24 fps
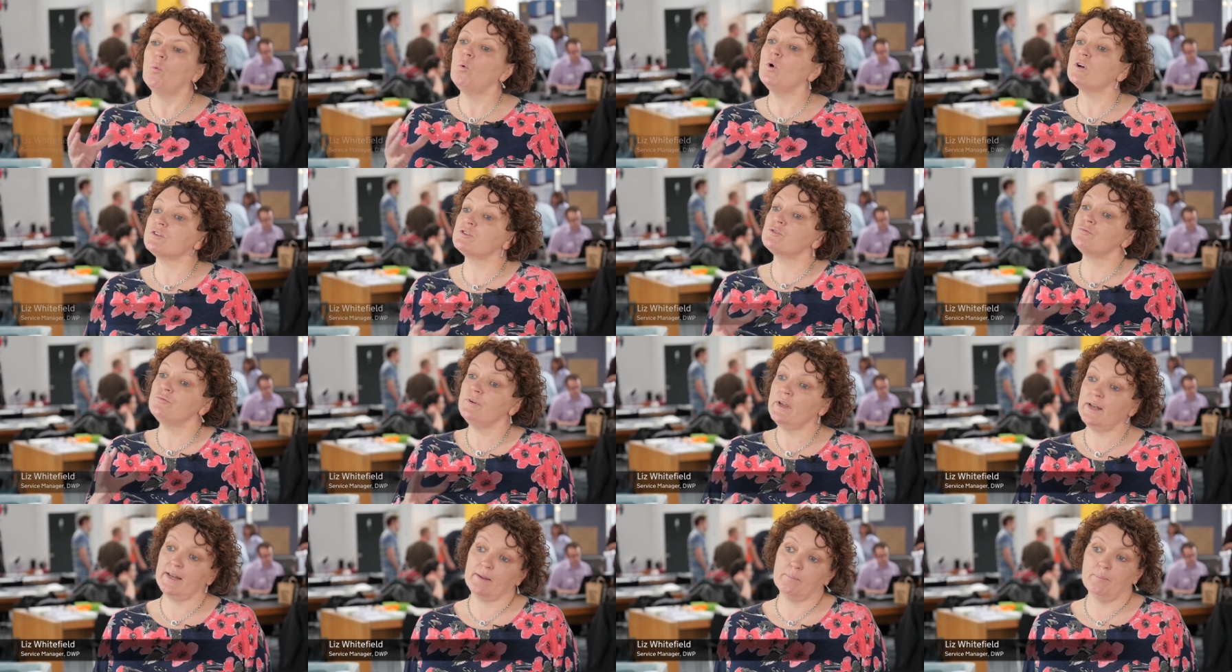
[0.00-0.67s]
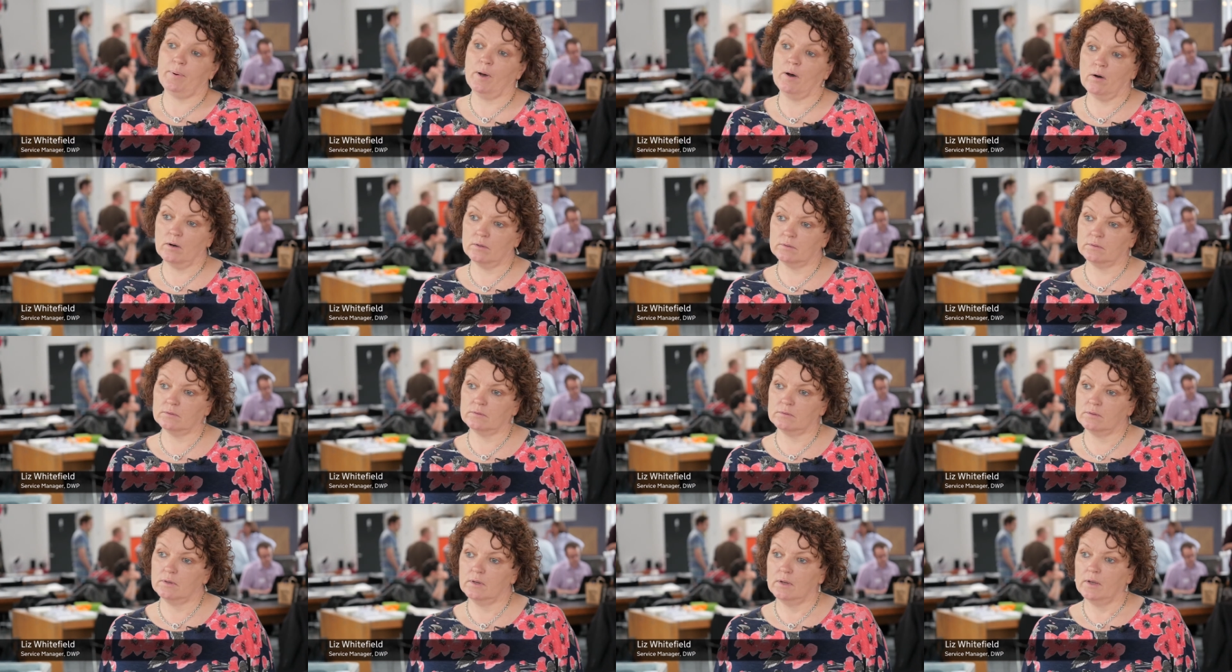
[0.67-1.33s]
What's really
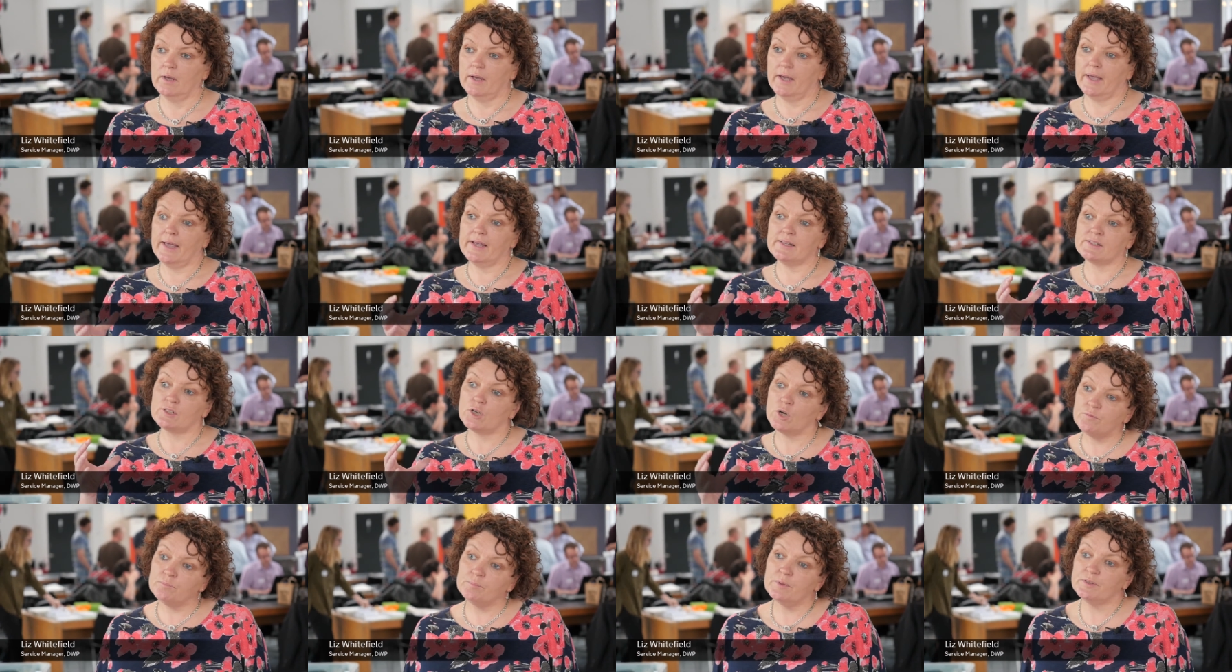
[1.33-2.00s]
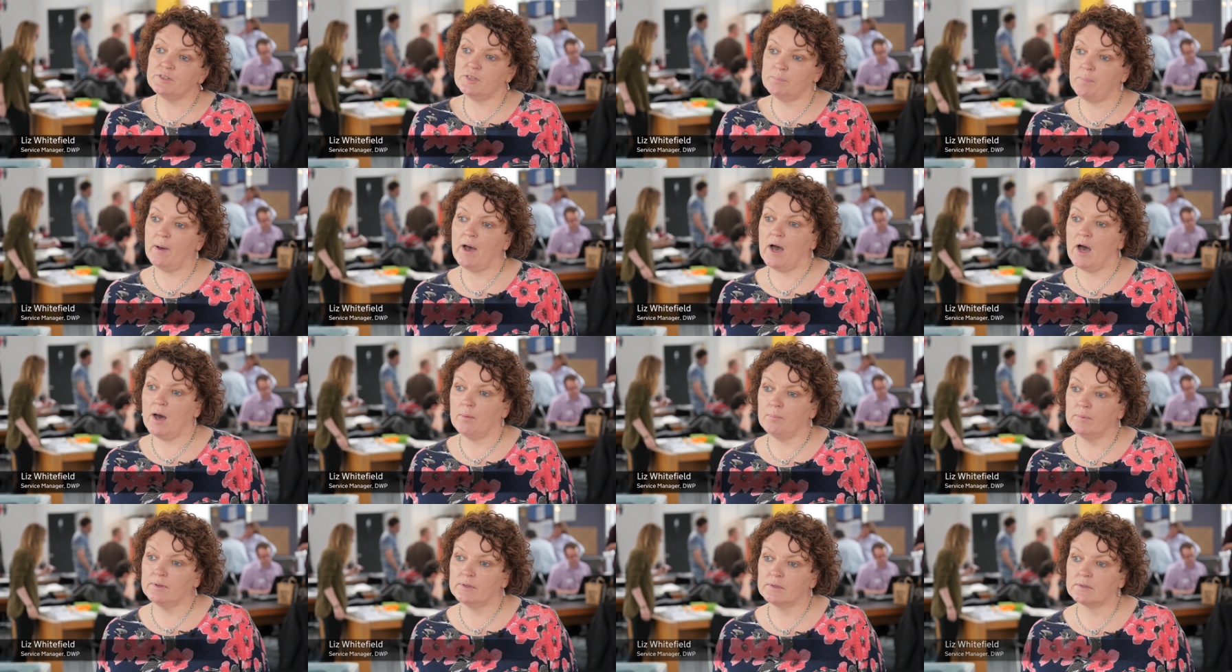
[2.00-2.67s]
important is government
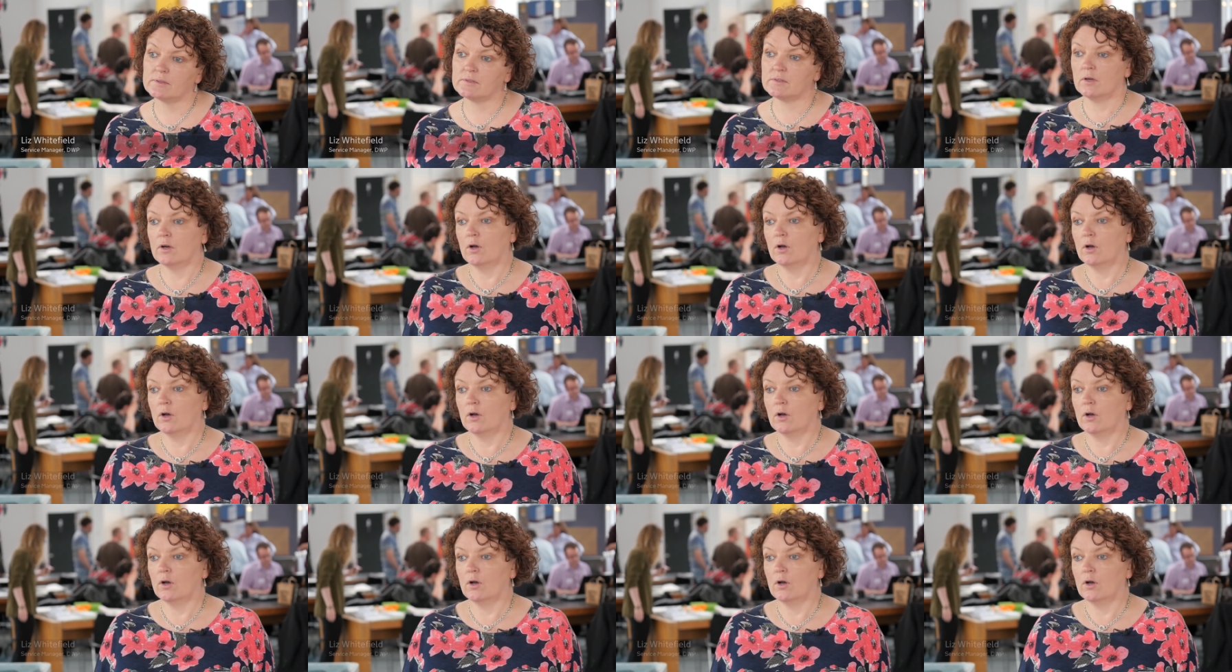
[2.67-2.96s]
departments